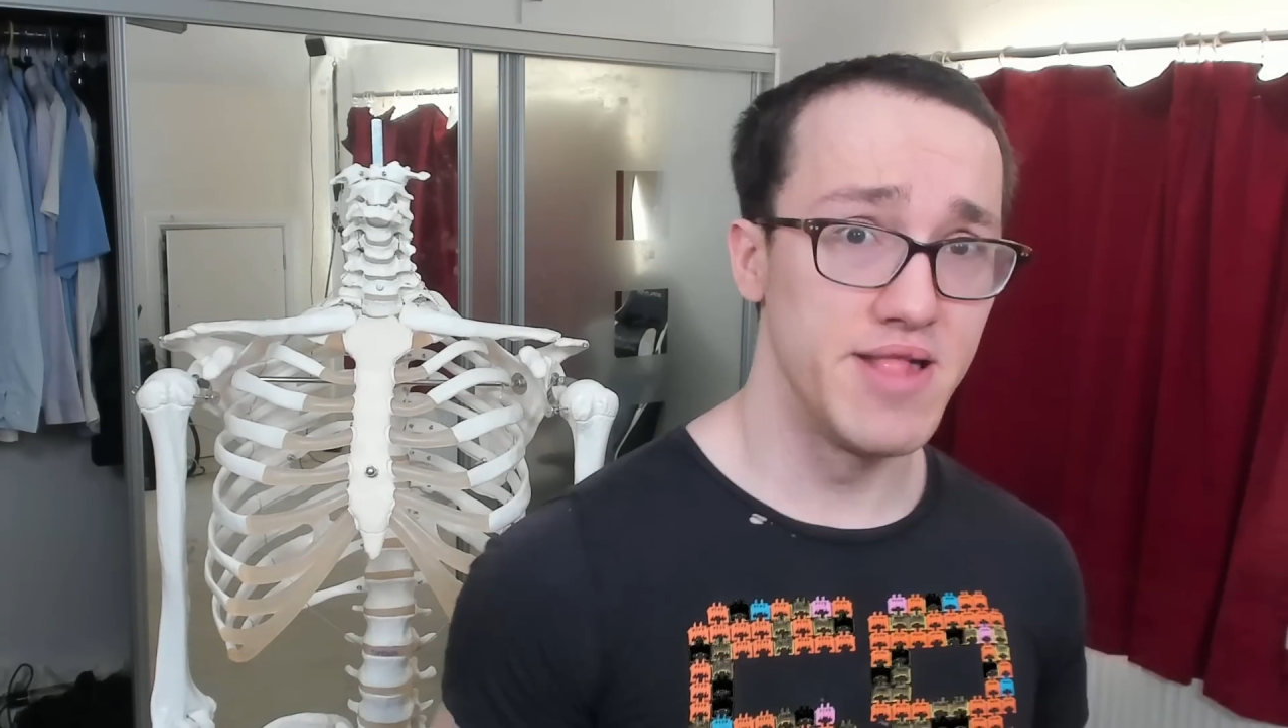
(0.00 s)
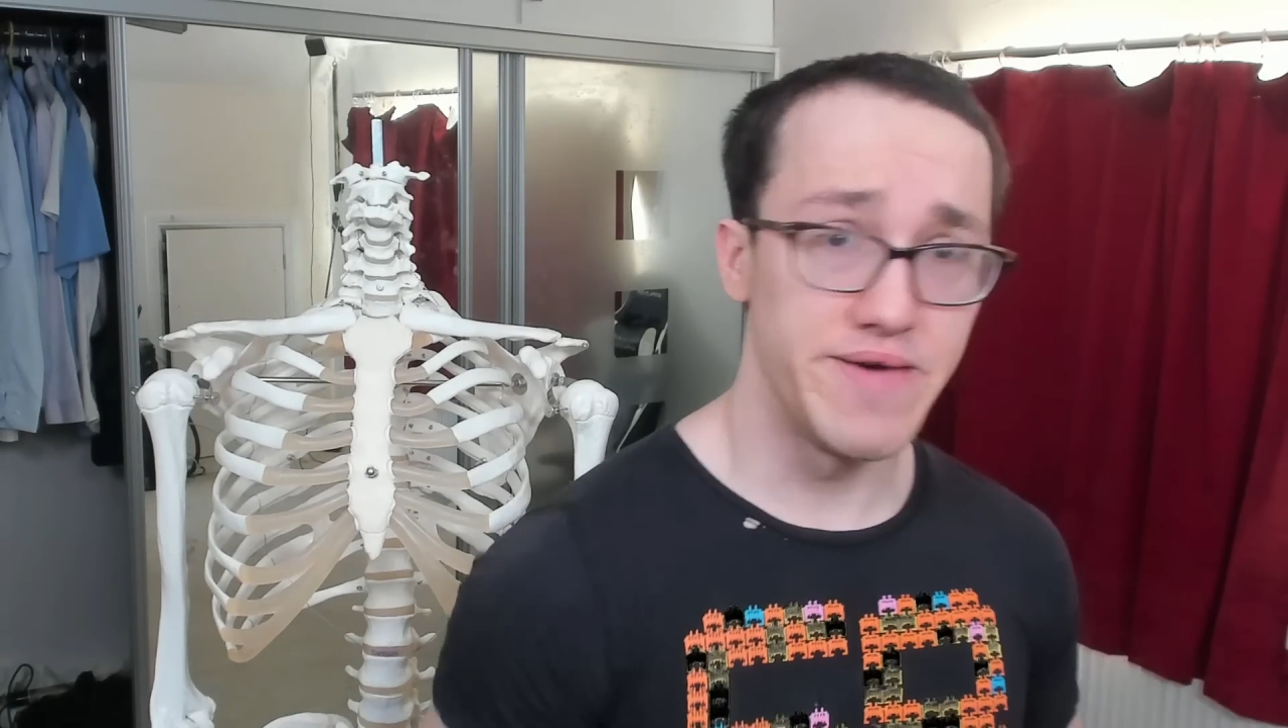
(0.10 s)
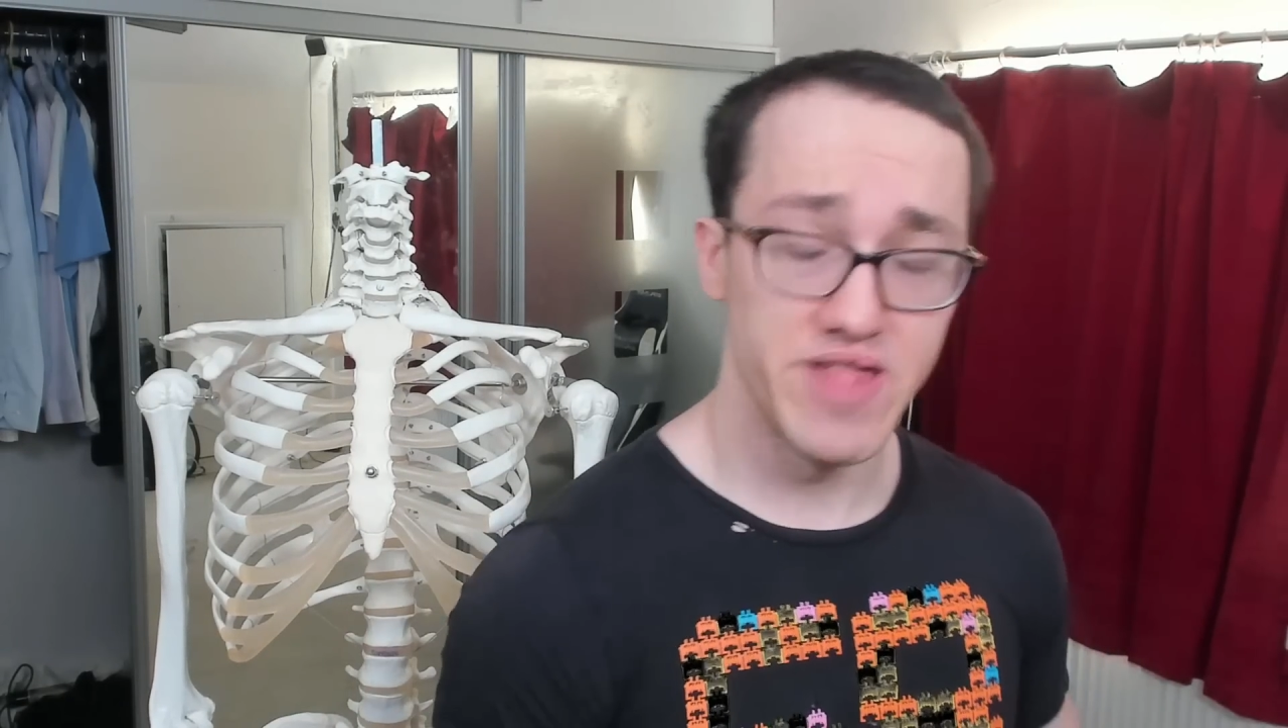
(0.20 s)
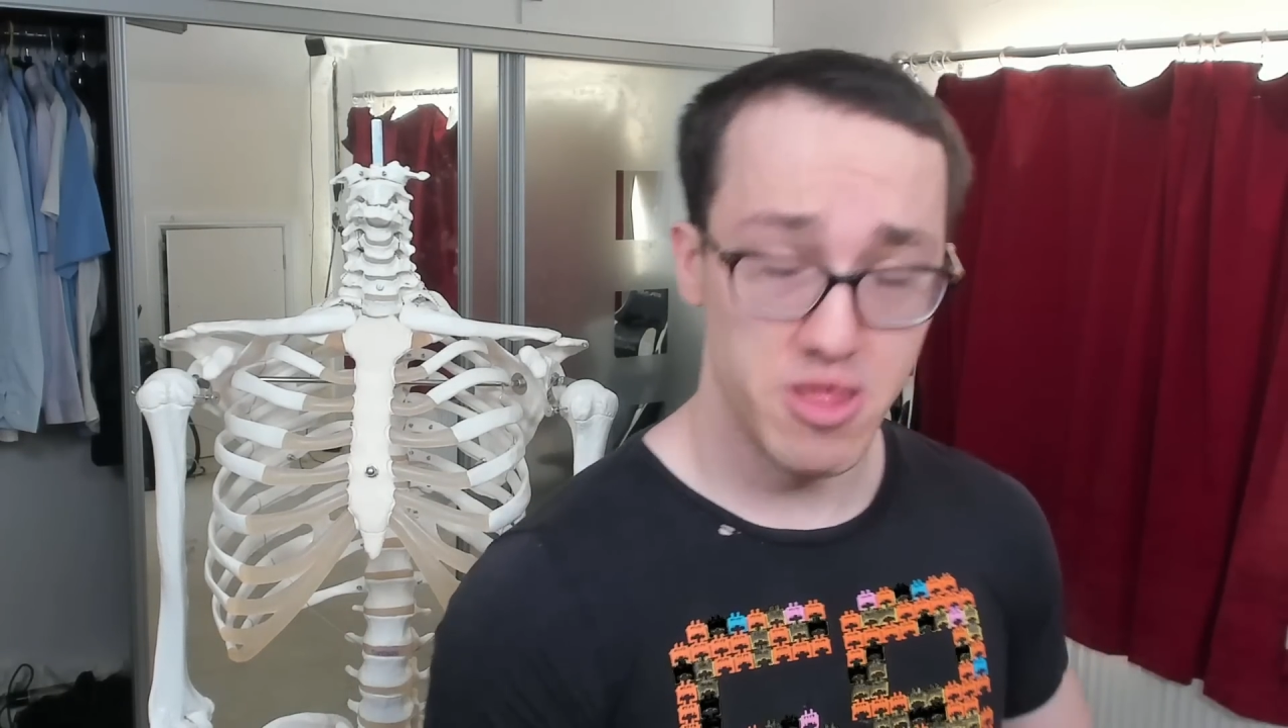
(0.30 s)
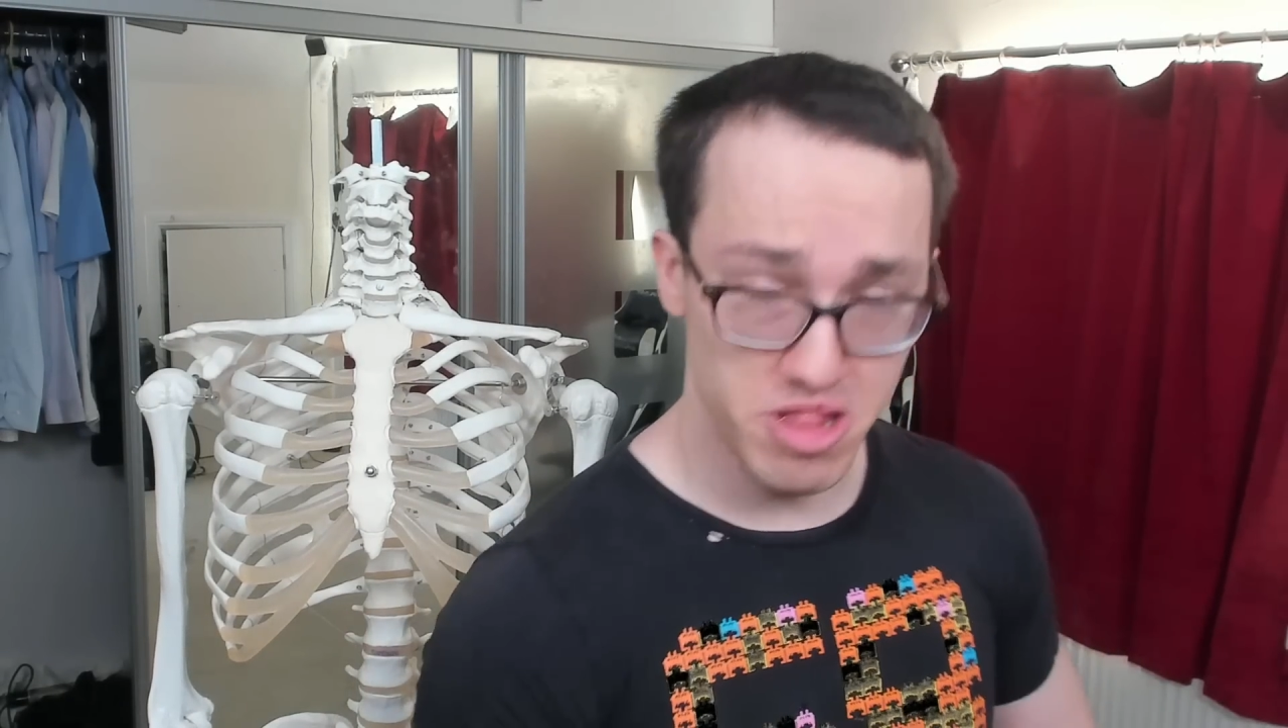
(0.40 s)

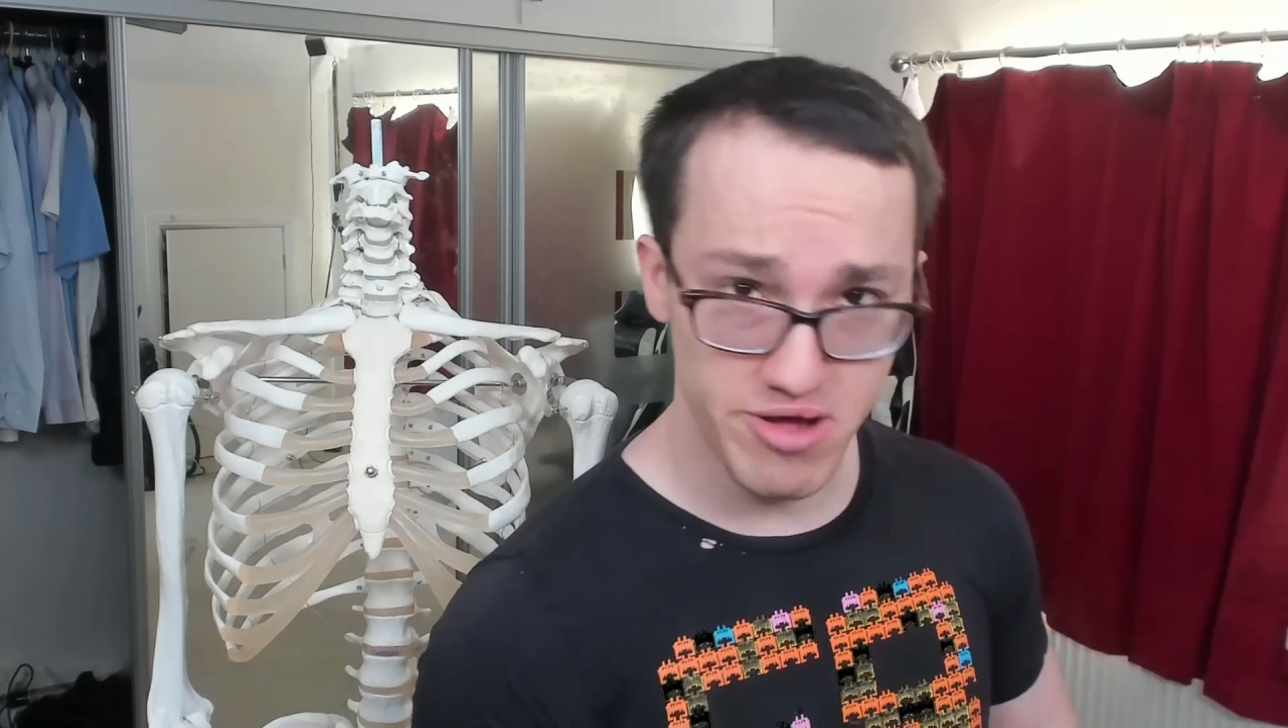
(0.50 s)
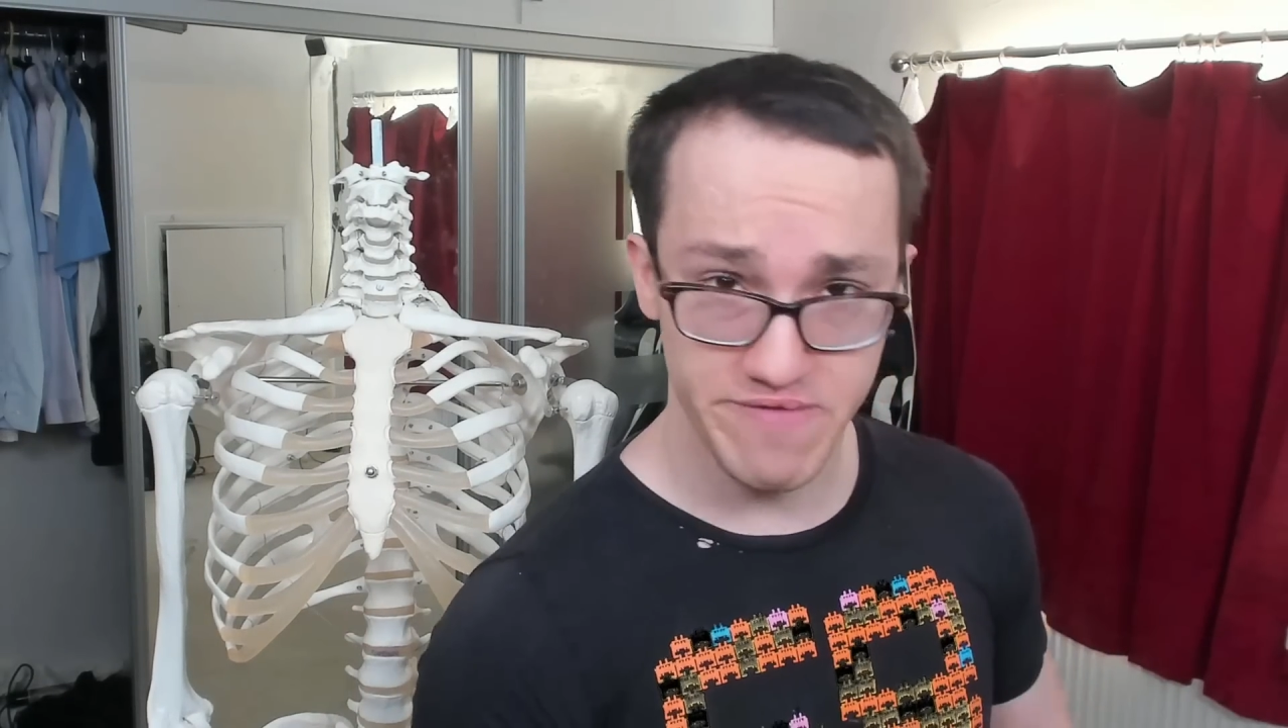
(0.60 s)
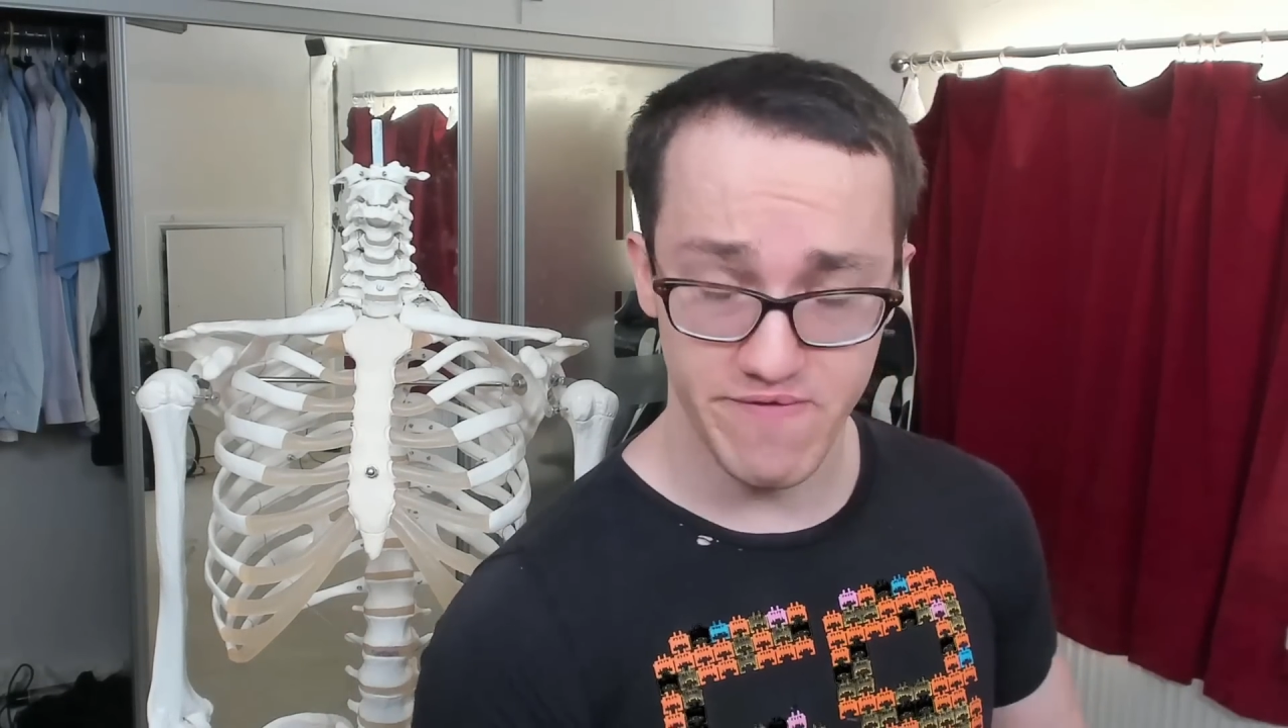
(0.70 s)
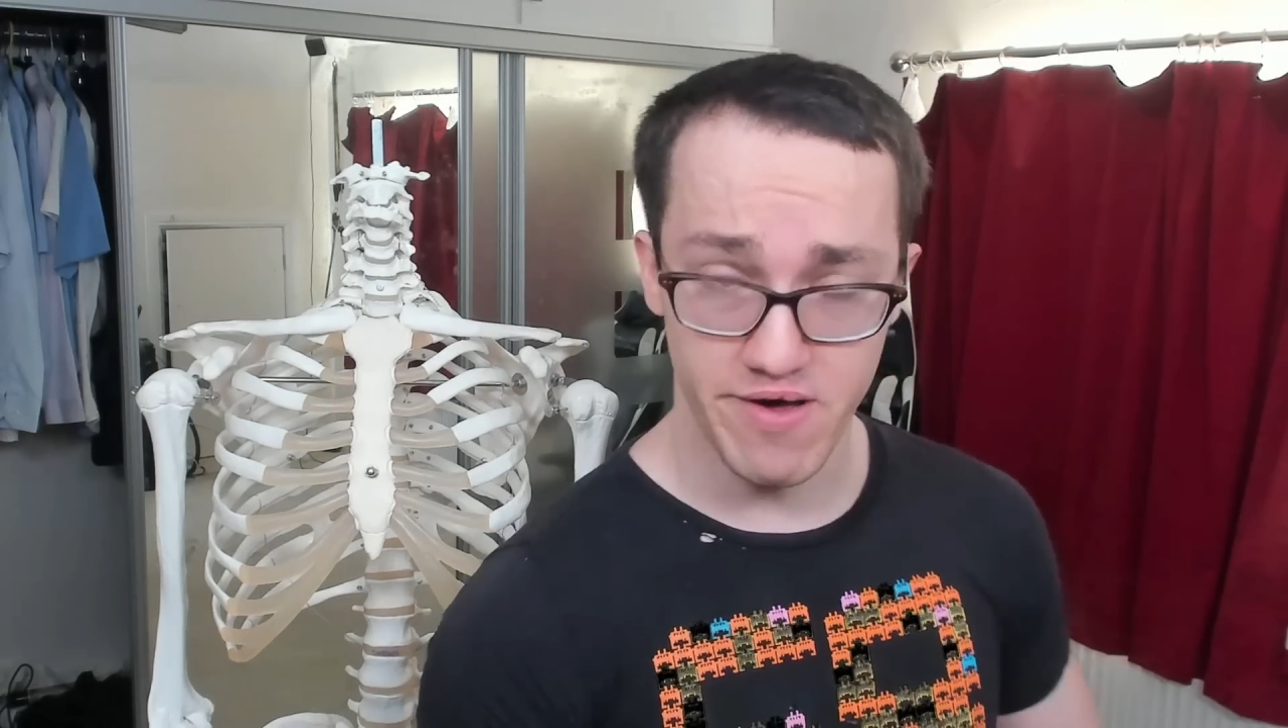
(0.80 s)
lovely blind